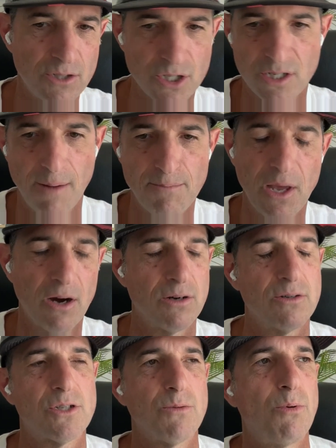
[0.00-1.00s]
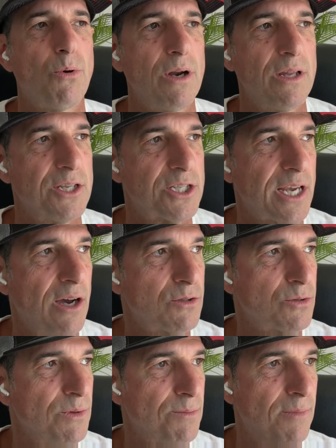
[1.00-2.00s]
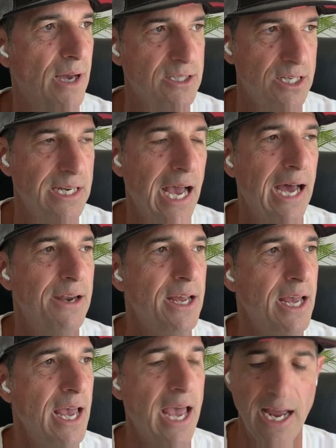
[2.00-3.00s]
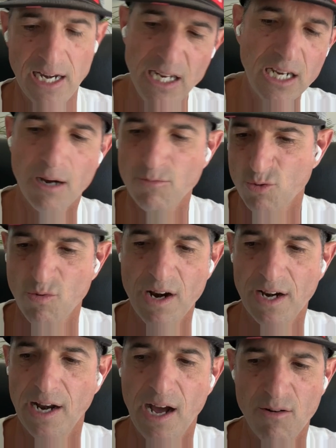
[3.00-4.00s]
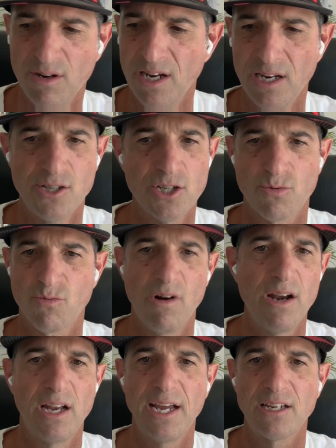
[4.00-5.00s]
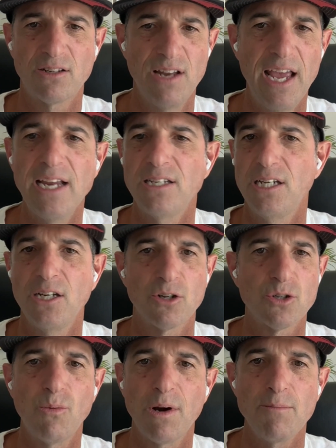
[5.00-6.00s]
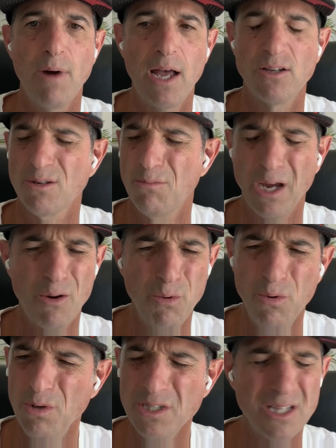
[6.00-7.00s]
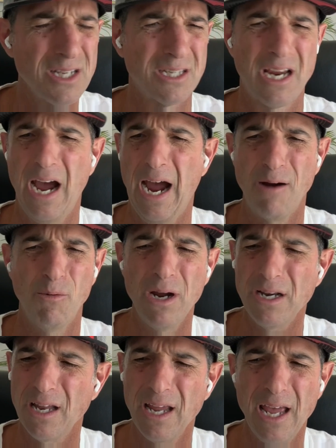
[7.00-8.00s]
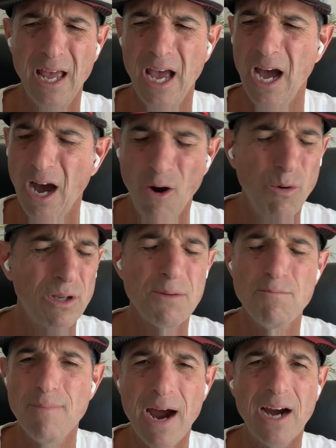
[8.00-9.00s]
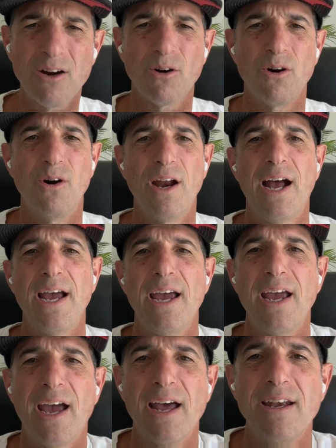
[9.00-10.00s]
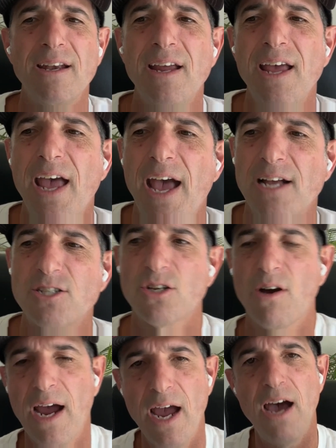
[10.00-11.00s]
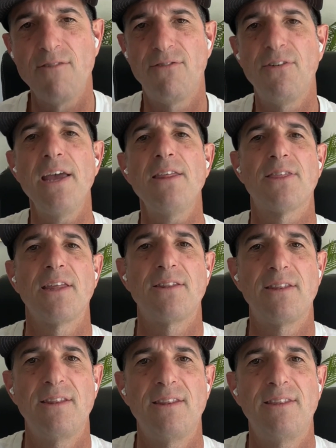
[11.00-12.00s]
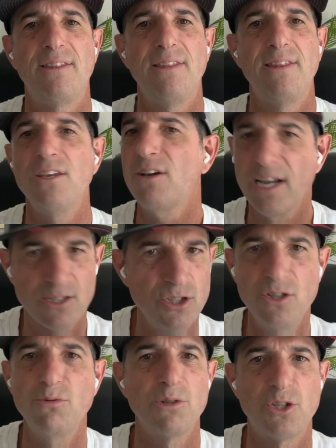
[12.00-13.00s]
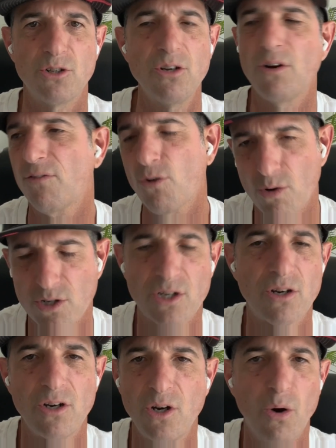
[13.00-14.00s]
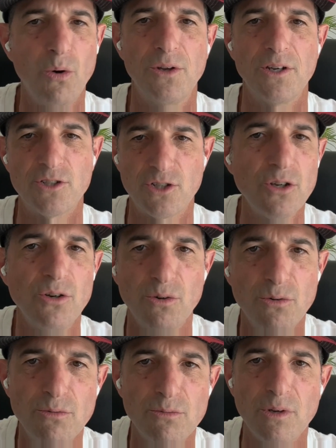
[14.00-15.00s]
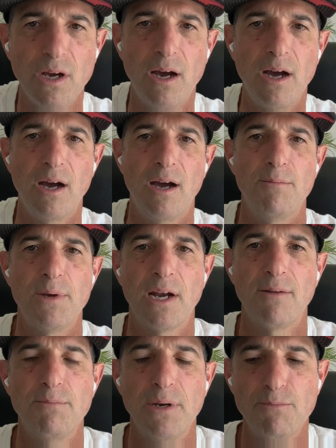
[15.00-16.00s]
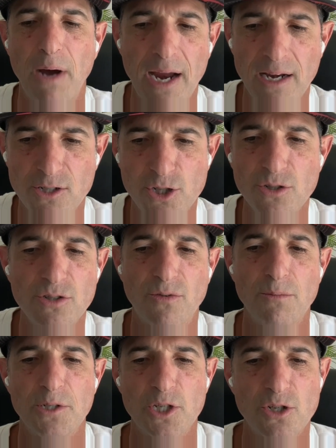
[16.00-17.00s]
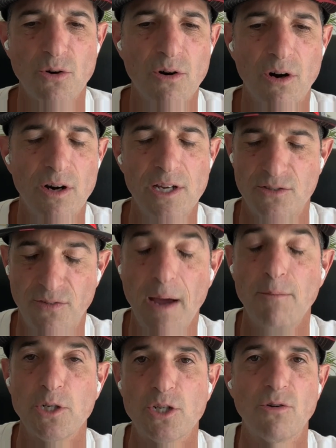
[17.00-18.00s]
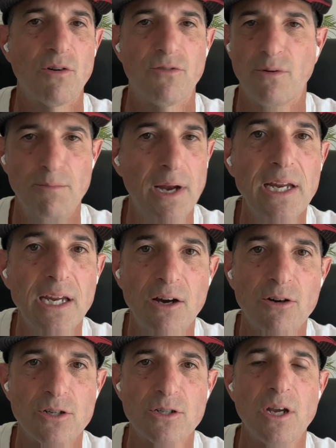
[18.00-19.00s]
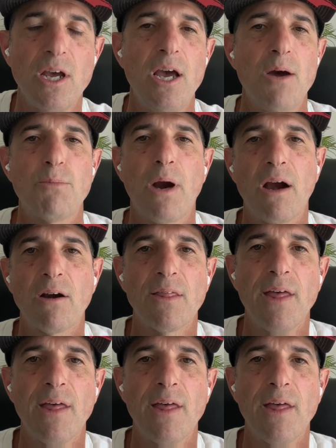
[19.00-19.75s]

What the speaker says: just up there supporting the scouts as a dad. And he comes running out and he had just run like 18 or 20 miles. I'm like, who is this guy? What? Holy mackerel. And so I had faith that you guys knew what you're doing. Of course, Golden too. I mean, I've been buying shoes from his store, his family store for many years prior